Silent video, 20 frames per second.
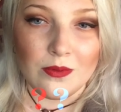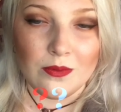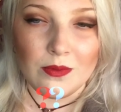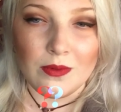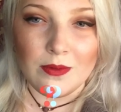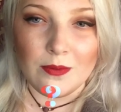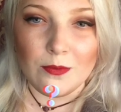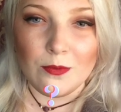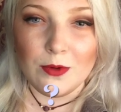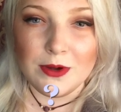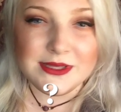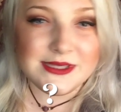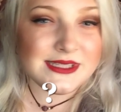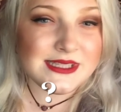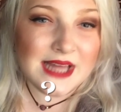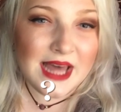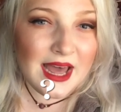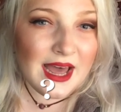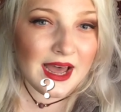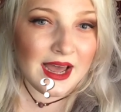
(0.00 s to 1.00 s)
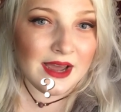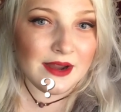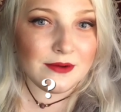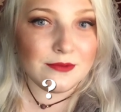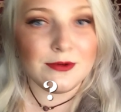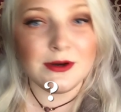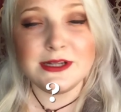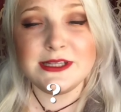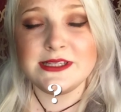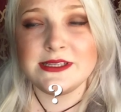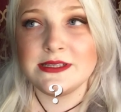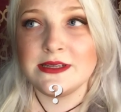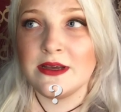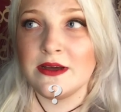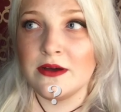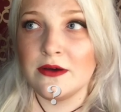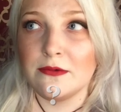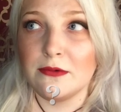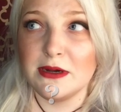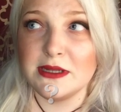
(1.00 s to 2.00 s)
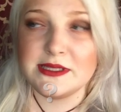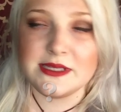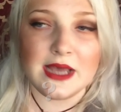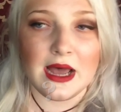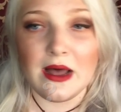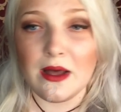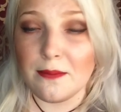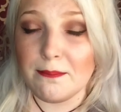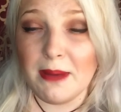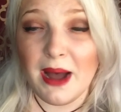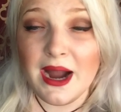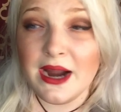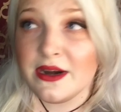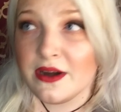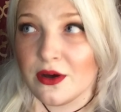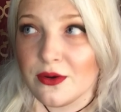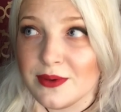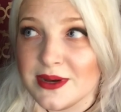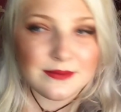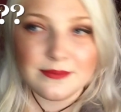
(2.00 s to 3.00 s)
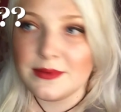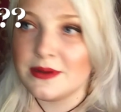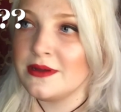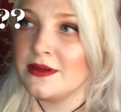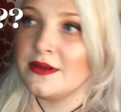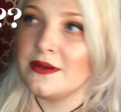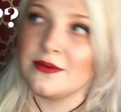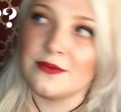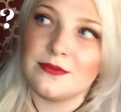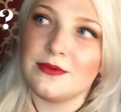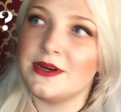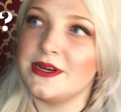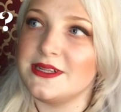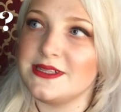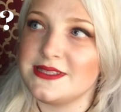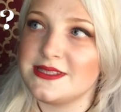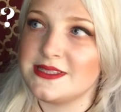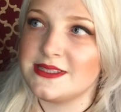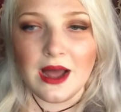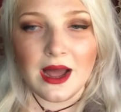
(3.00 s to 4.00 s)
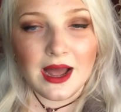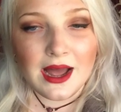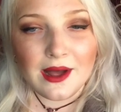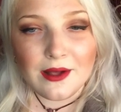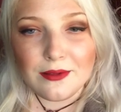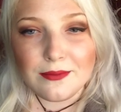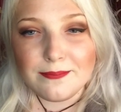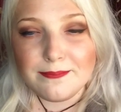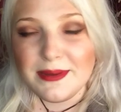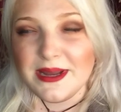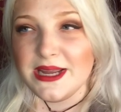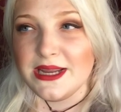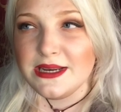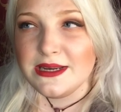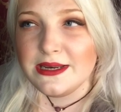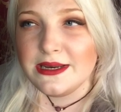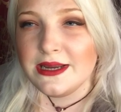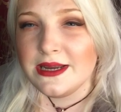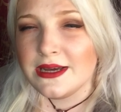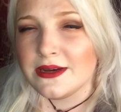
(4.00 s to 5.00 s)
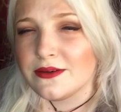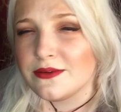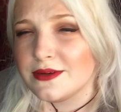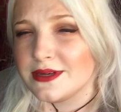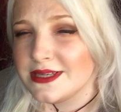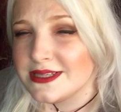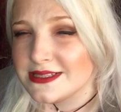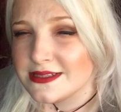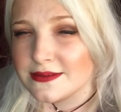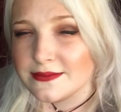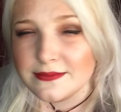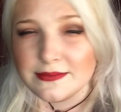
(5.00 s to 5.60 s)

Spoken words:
what's that? What's albinoism? What's albinism?